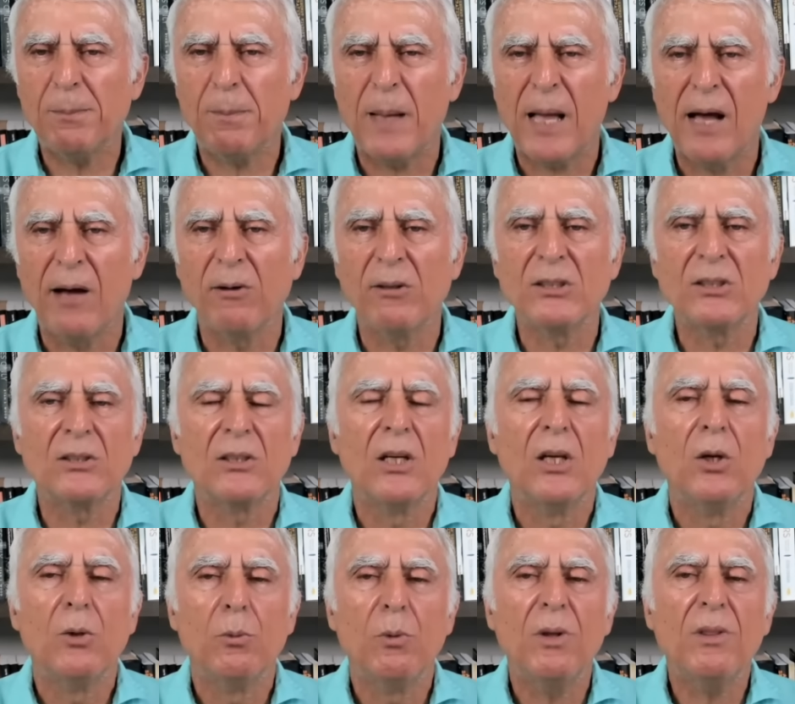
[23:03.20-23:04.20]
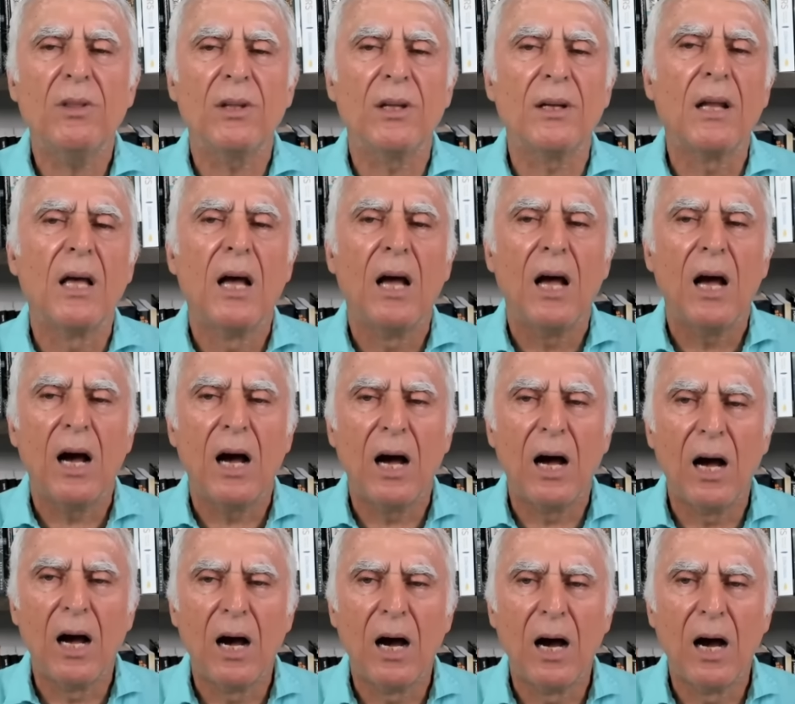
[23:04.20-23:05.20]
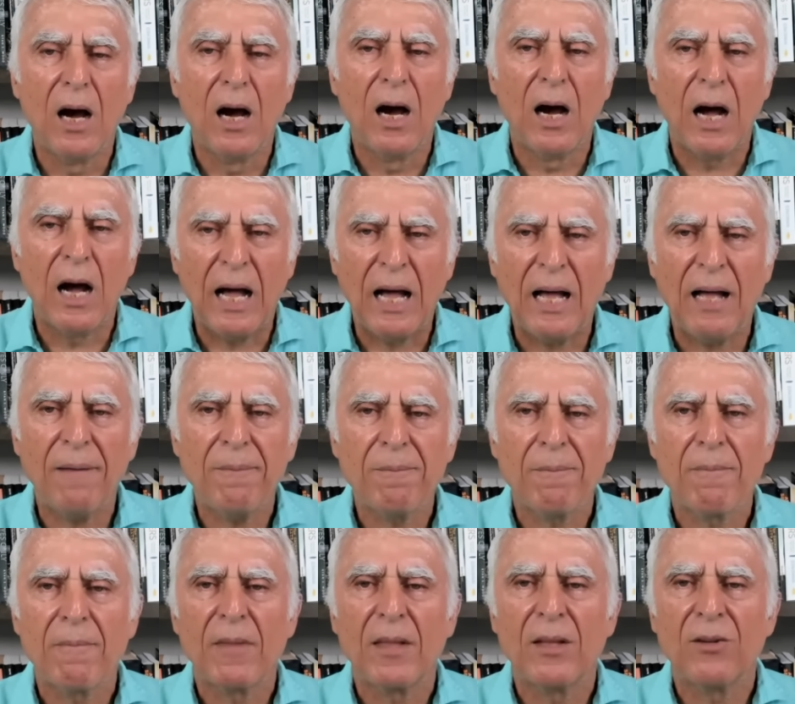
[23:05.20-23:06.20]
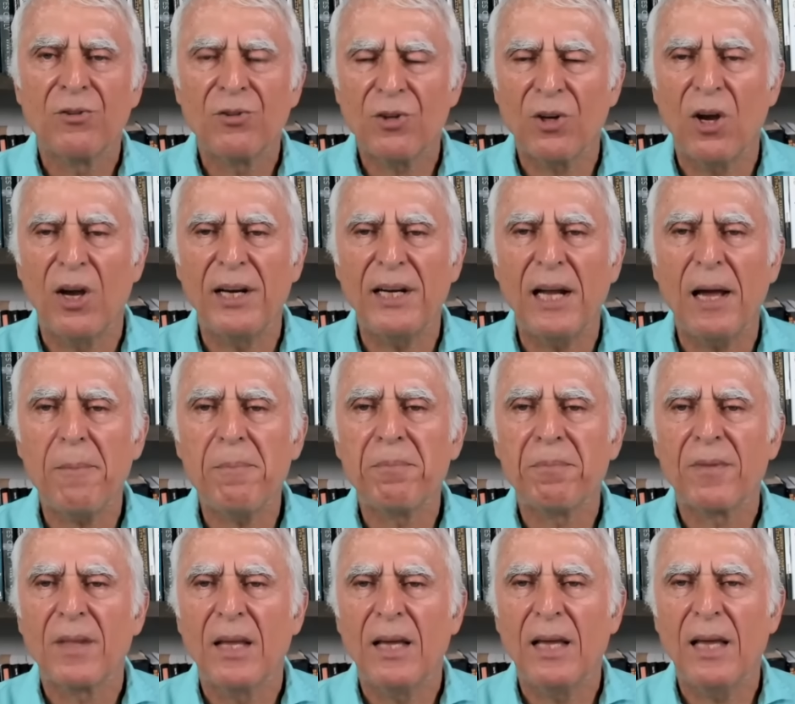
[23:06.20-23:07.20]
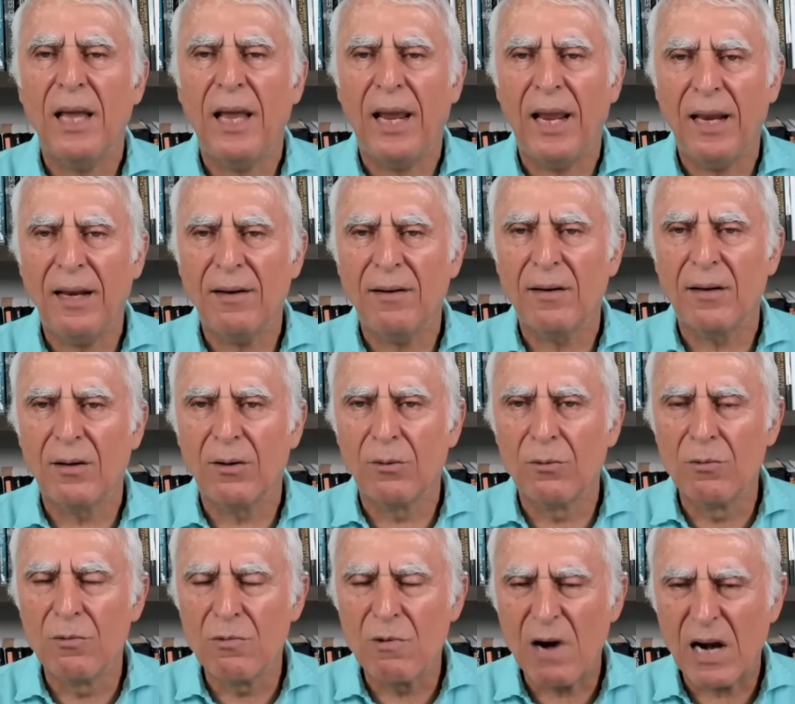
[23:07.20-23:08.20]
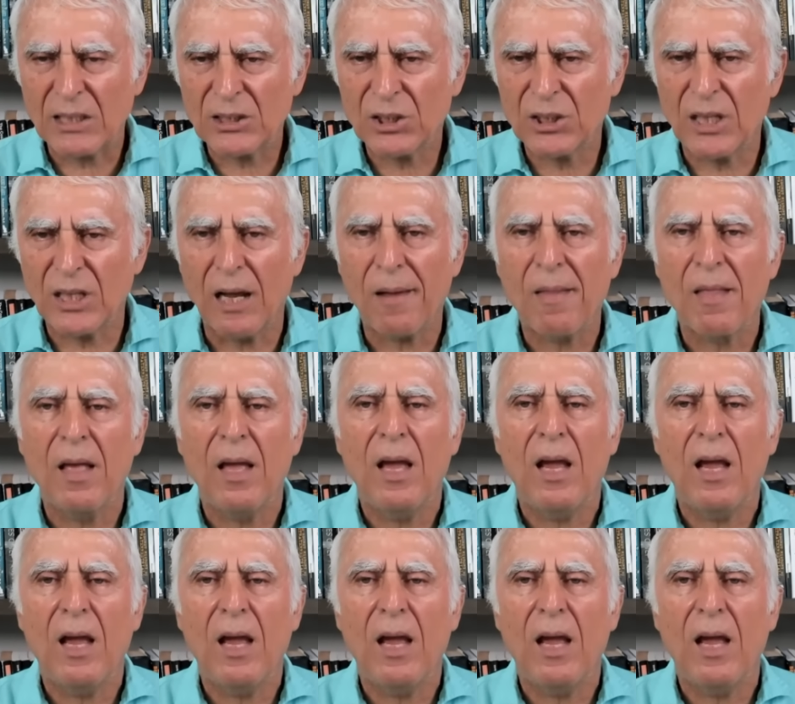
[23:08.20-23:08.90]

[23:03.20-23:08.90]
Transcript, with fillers: powers with it are China and Russia.